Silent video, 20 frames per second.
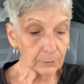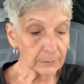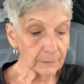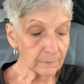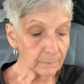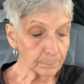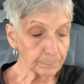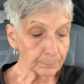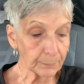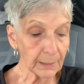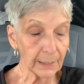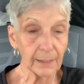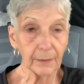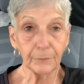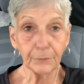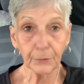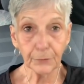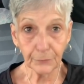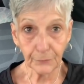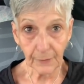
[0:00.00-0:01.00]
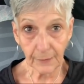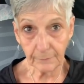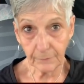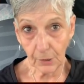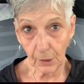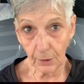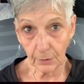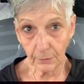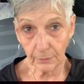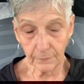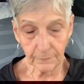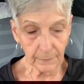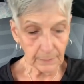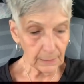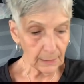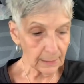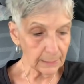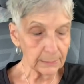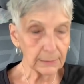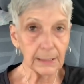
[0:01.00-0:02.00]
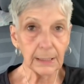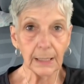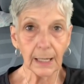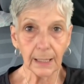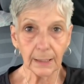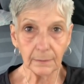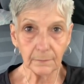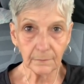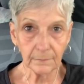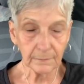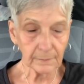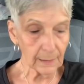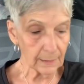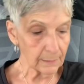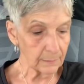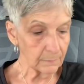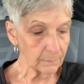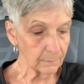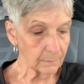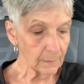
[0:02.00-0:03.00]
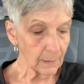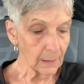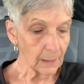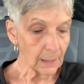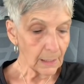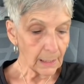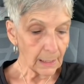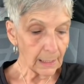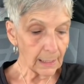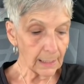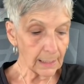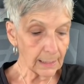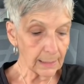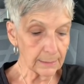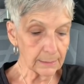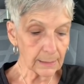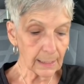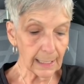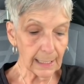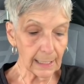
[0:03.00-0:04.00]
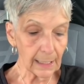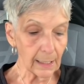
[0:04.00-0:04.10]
display for $5.99, and